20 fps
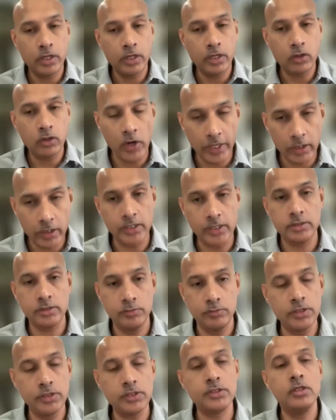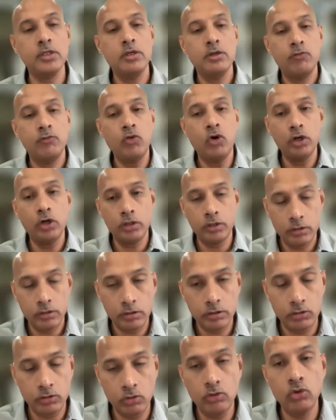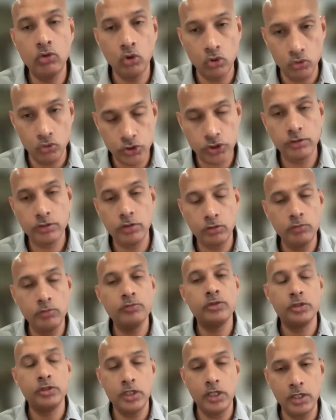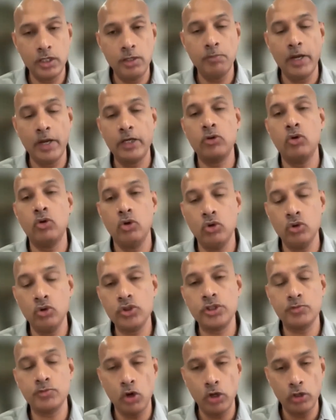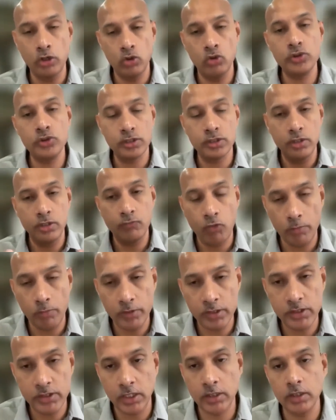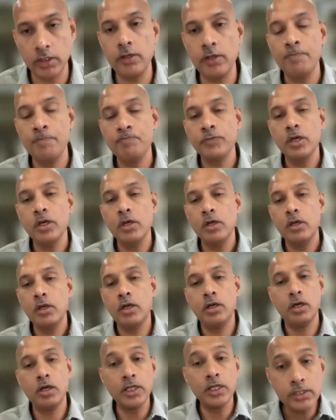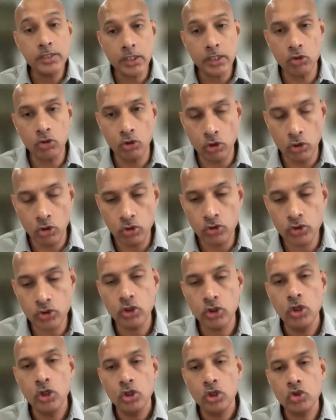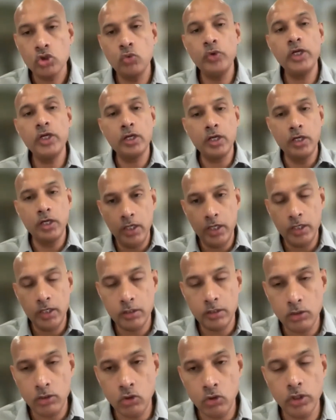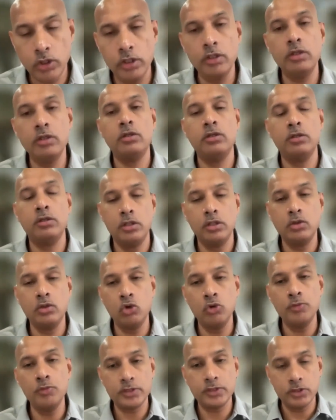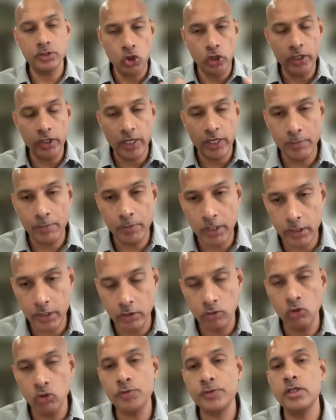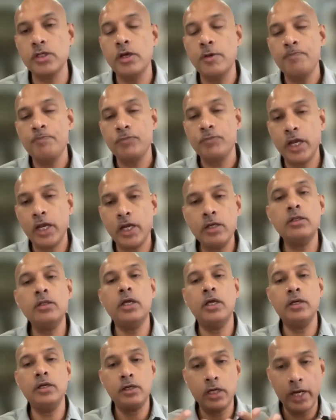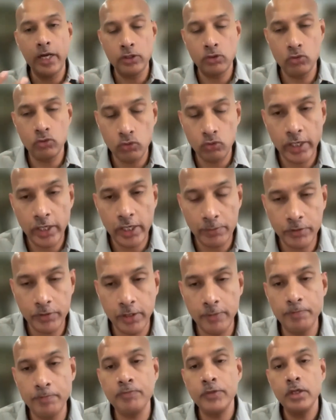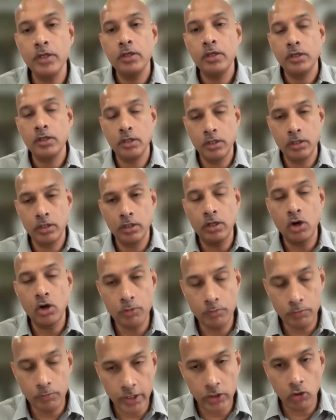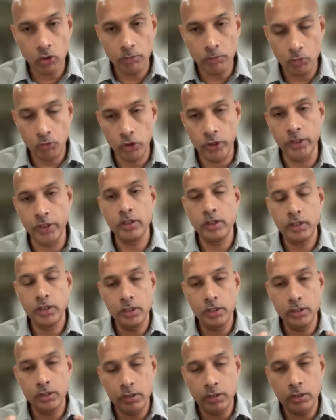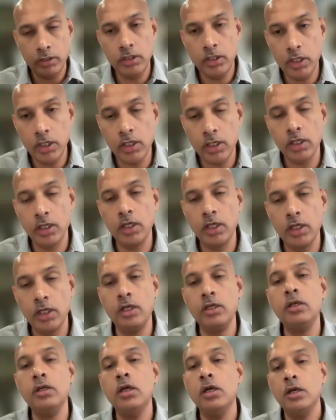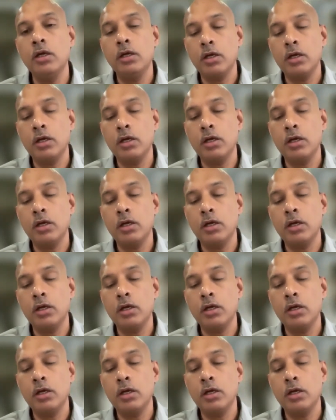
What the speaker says: acquire customers for loans, generally micro loans, small loans, informal sector, unsecured loans. So we create local groups, joint liability groups, and then try to help them get onboarded. In here again,